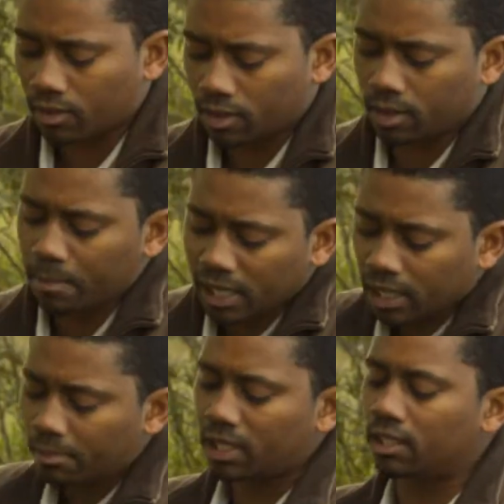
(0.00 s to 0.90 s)
The
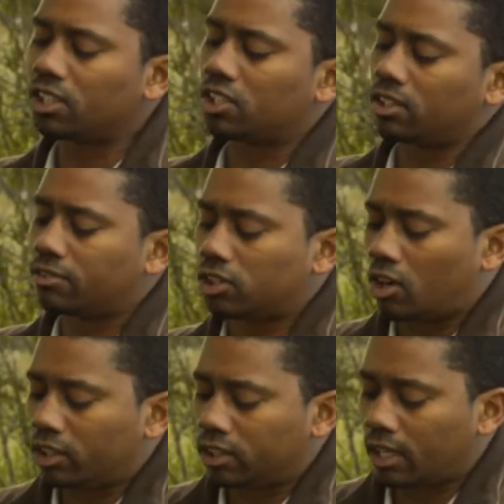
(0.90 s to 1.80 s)
Mending Men initiative
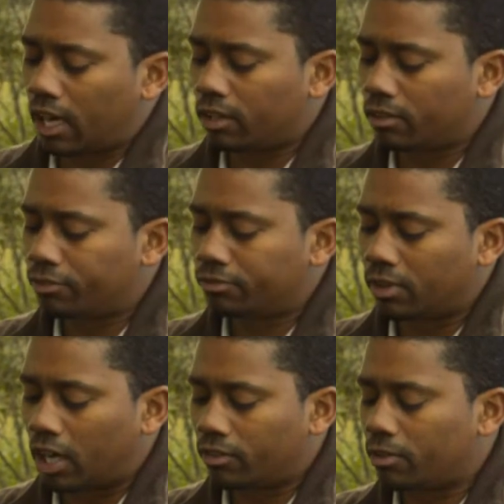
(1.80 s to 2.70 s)
started out of
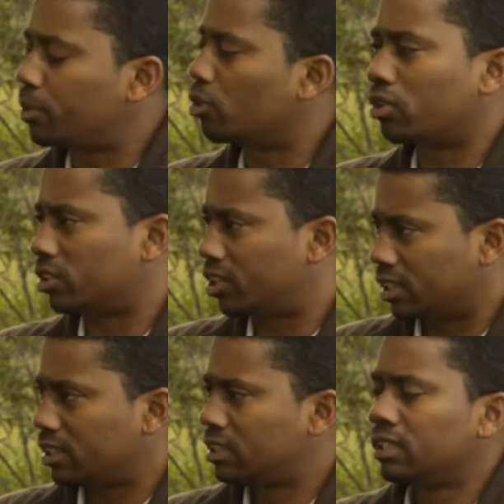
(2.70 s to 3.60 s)
a pure
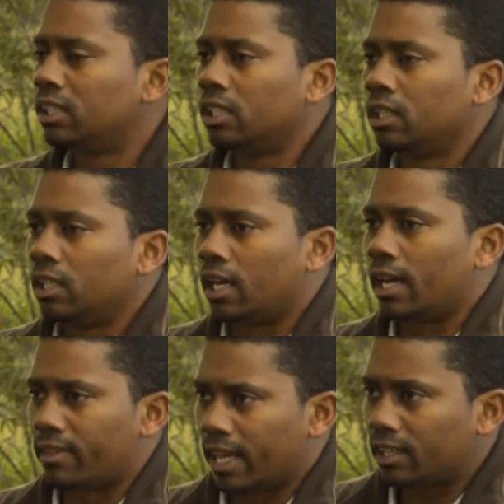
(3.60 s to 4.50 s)
concern,
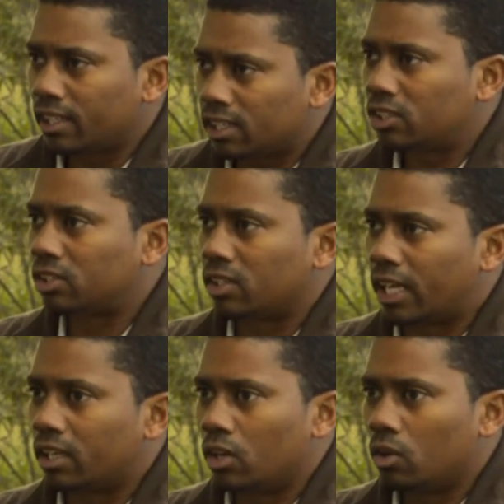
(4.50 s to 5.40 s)
and that is that
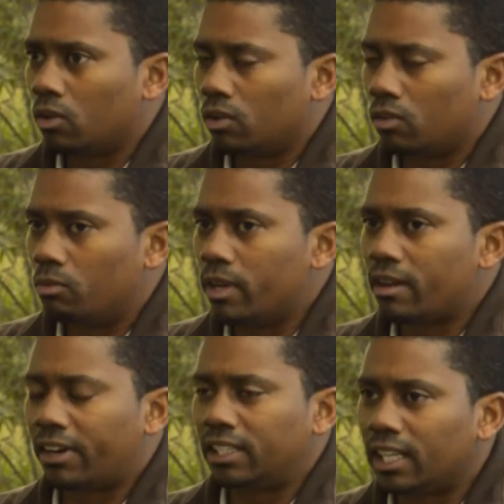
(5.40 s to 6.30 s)
we
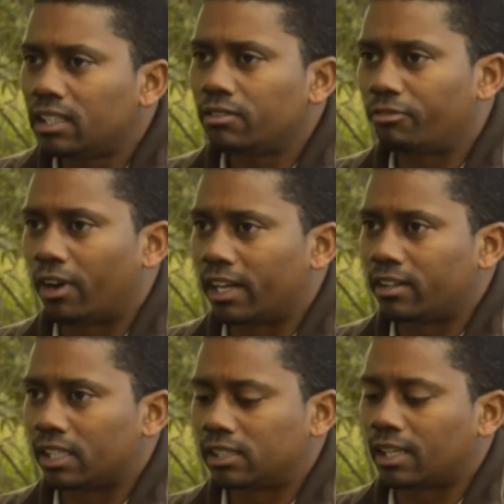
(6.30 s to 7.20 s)
have identified
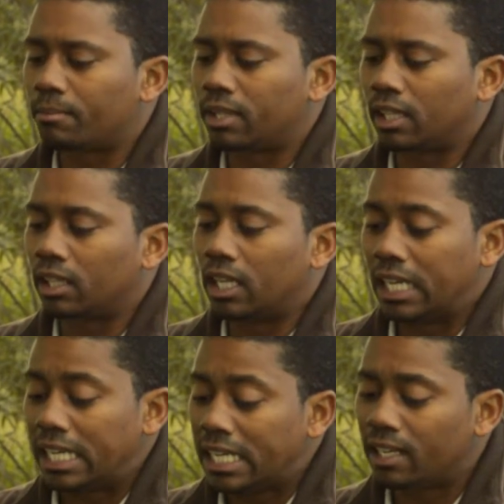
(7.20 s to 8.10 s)
there's something
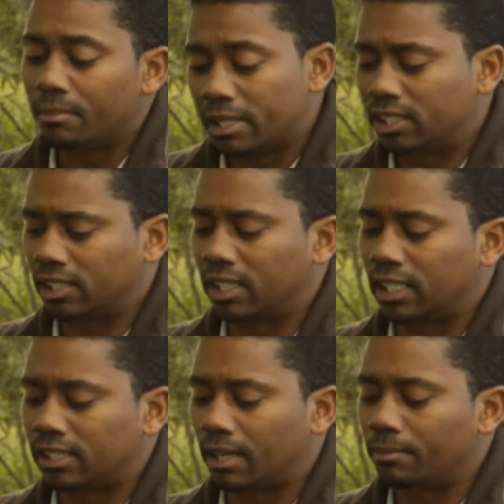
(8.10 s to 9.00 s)
really missing
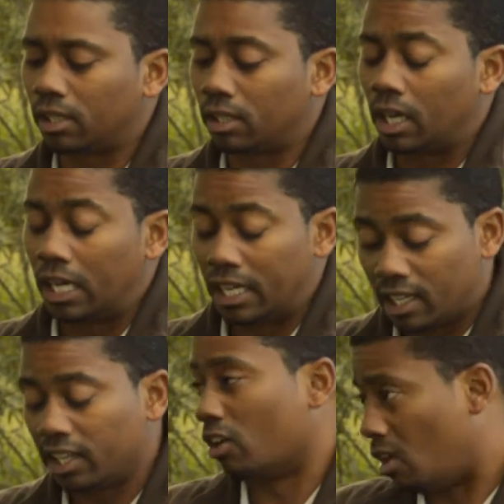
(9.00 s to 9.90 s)
and something
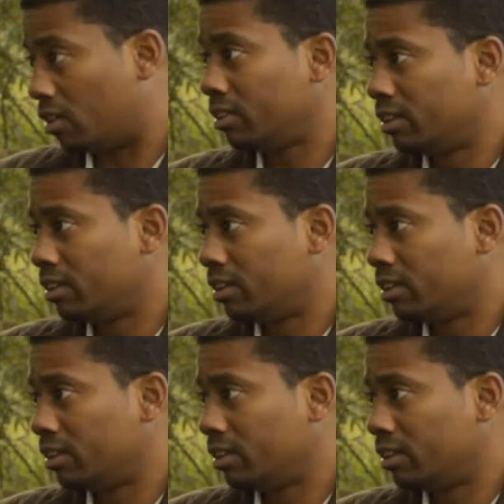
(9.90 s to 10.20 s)
really wrong